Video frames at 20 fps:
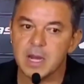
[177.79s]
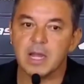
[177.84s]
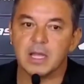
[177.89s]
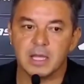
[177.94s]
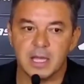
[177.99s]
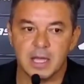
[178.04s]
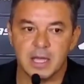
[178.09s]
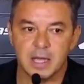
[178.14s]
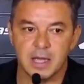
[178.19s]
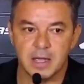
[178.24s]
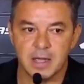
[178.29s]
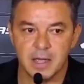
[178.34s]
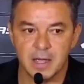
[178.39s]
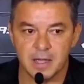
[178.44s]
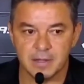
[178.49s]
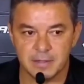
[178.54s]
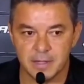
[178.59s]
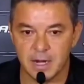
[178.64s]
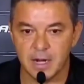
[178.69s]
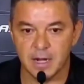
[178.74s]

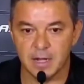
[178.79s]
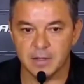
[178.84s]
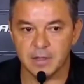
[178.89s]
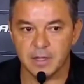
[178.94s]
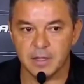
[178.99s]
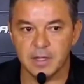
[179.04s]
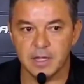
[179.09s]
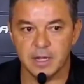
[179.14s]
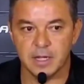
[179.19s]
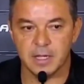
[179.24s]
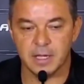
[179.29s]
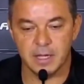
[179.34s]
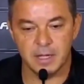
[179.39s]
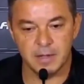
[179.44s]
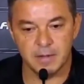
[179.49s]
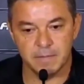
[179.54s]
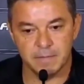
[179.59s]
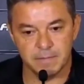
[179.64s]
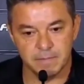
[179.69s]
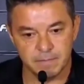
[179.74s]
We also have to make
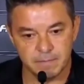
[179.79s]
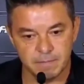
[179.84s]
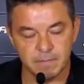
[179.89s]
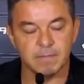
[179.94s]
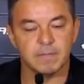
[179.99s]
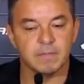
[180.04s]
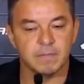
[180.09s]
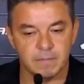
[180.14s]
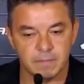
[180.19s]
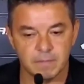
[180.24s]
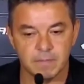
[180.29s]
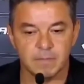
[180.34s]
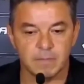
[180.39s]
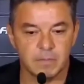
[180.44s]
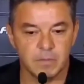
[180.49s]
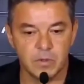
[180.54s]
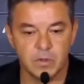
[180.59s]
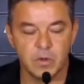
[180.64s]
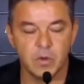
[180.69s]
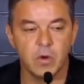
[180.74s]
him understand that there is
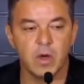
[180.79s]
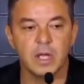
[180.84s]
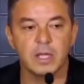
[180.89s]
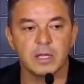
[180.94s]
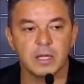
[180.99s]
no need